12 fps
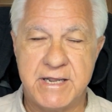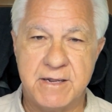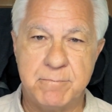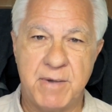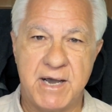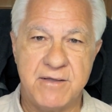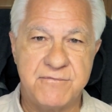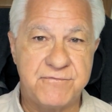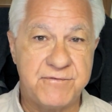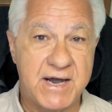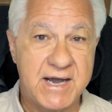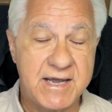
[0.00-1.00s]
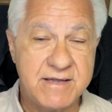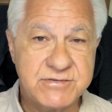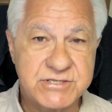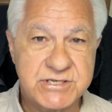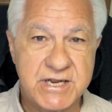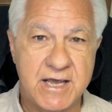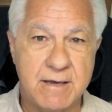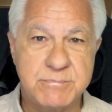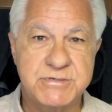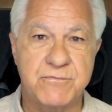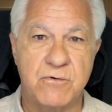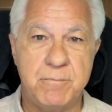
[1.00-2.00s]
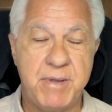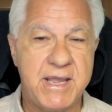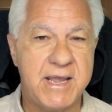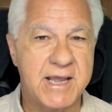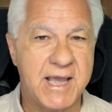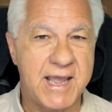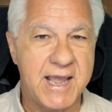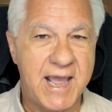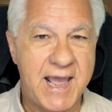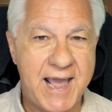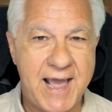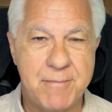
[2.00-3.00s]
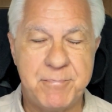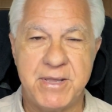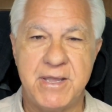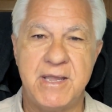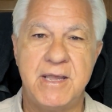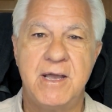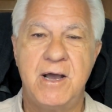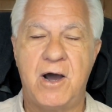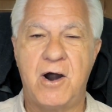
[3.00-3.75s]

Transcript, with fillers: in my 5 steps for being a happy